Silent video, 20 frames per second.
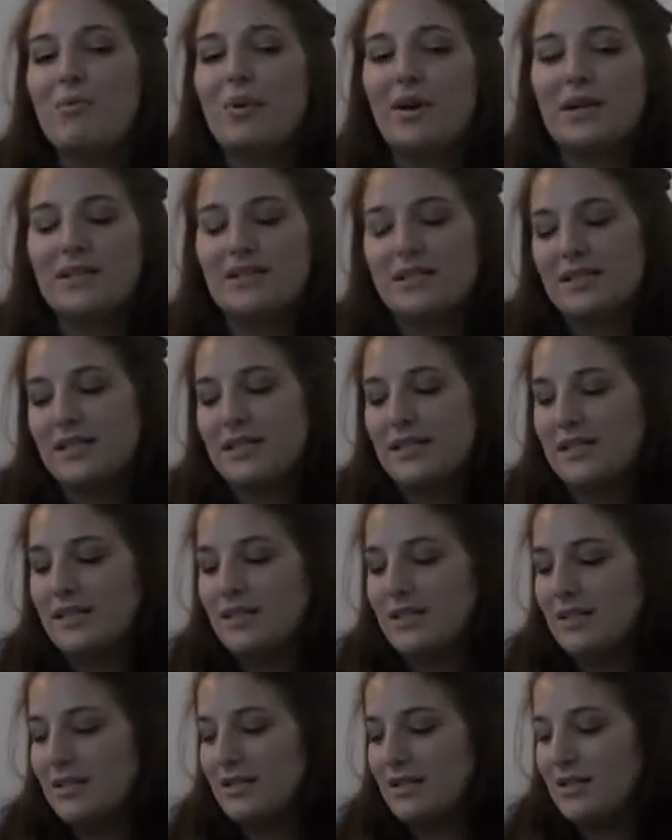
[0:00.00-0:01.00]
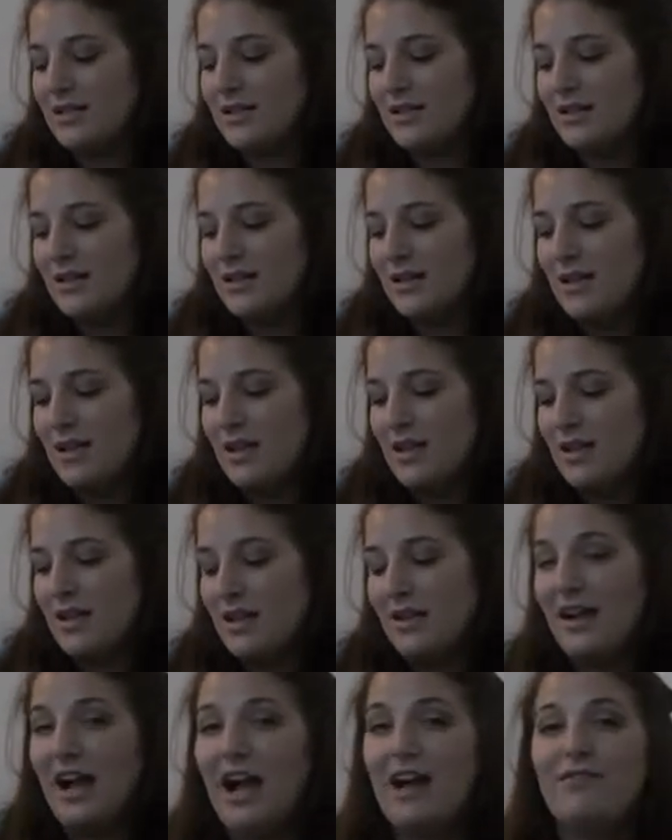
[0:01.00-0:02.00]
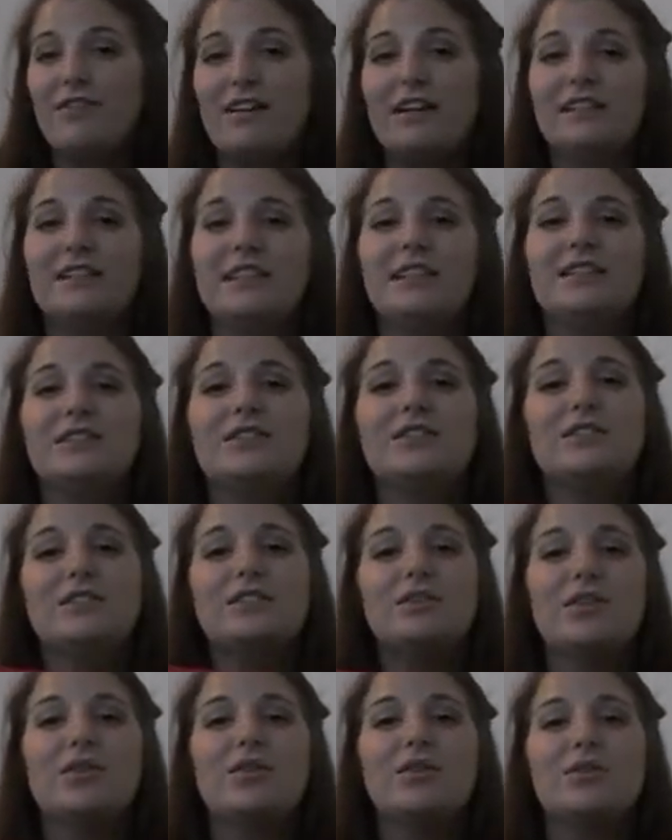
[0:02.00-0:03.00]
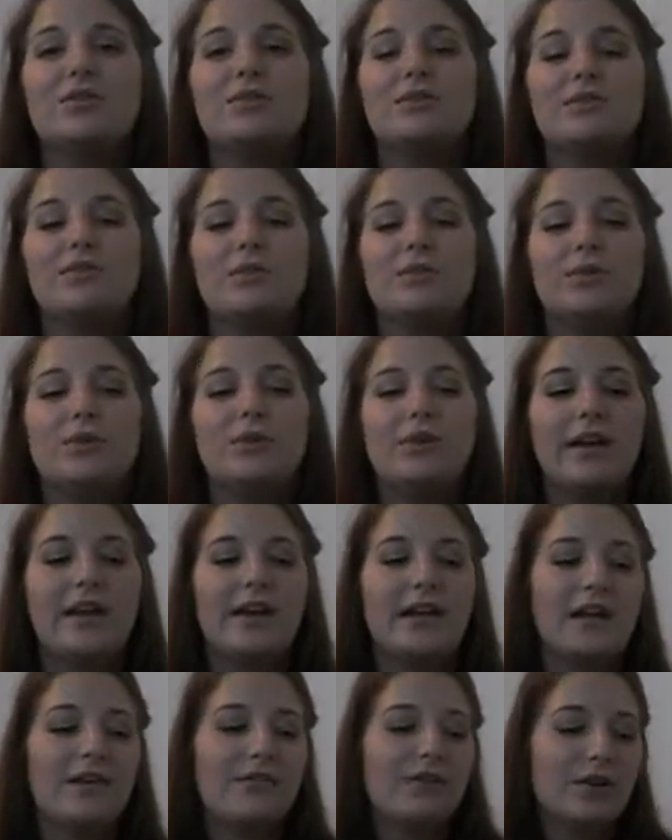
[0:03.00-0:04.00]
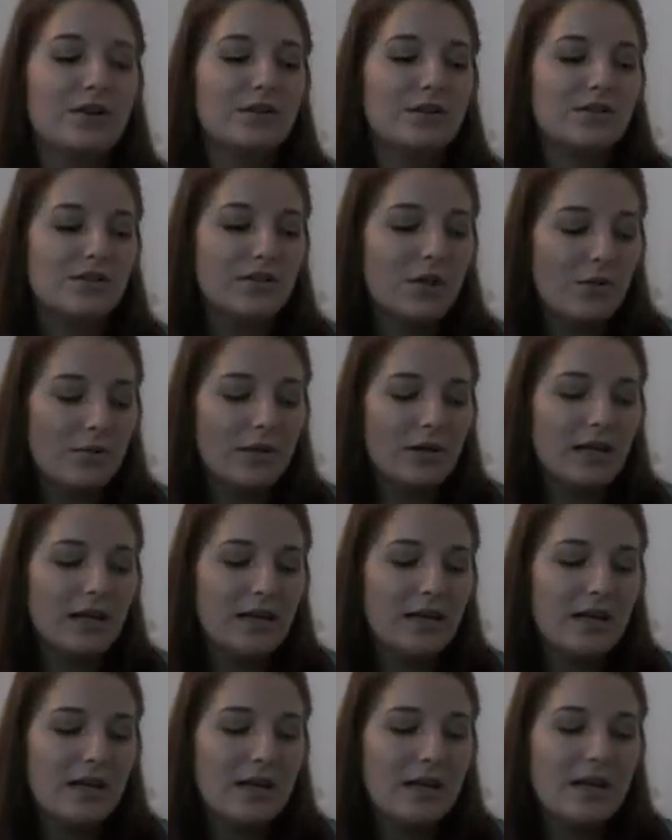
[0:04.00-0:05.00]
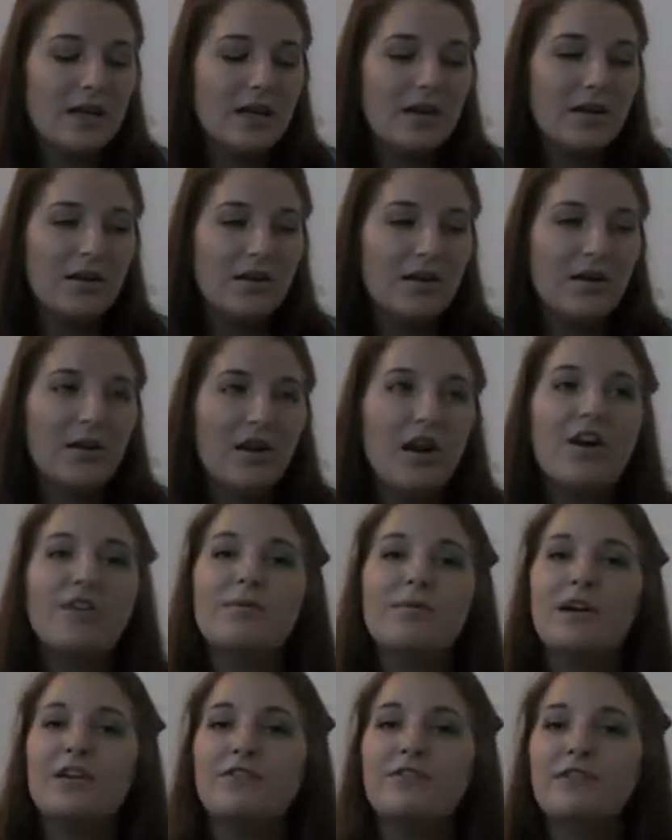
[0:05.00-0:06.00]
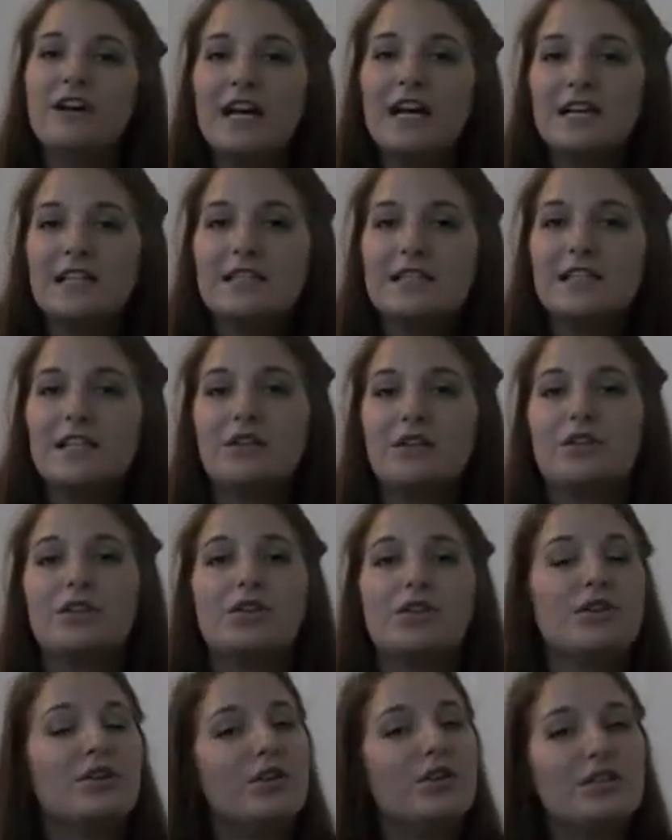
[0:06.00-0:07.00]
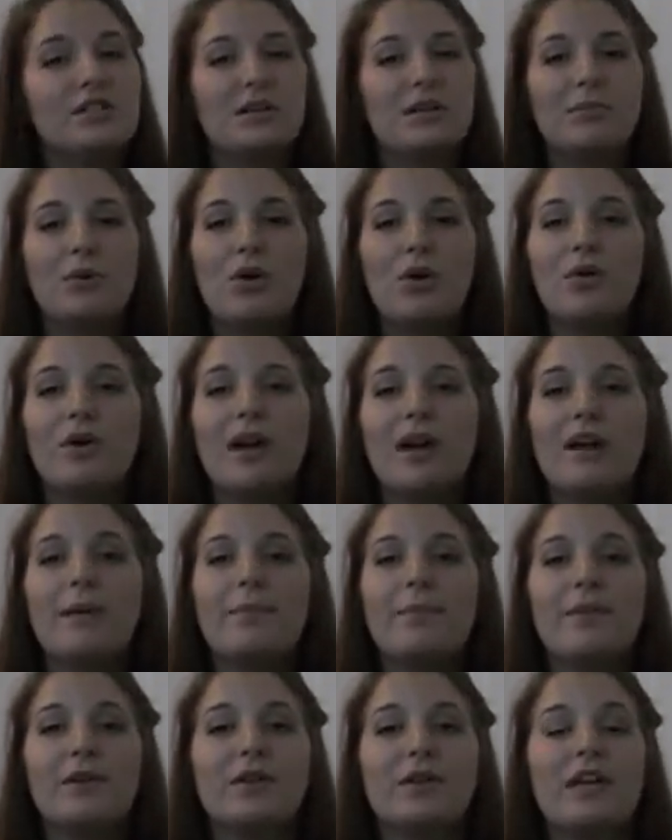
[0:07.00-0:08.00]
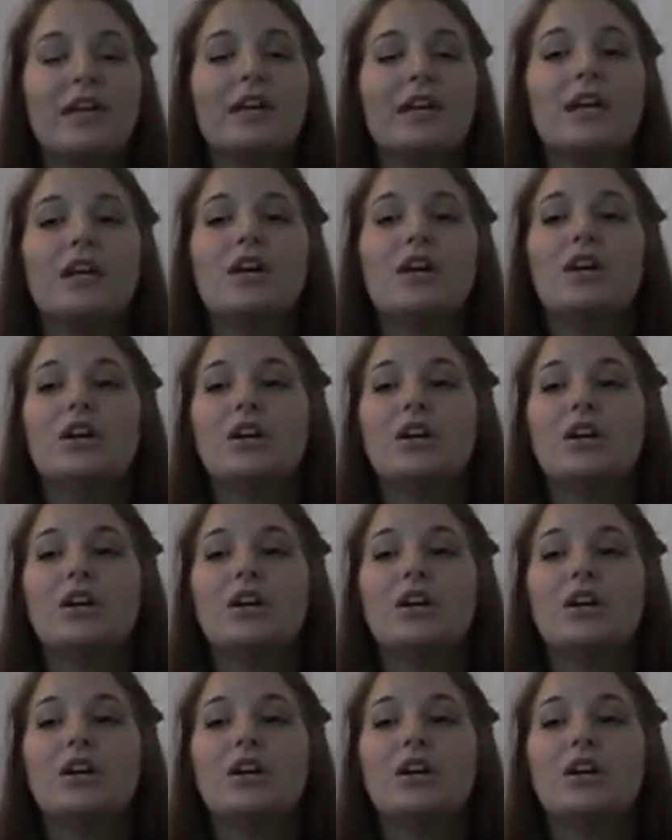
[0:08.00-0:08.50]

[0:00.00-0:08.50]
But I find these so useful, and I've heard so many of my friends that are in the nursing program, they're like,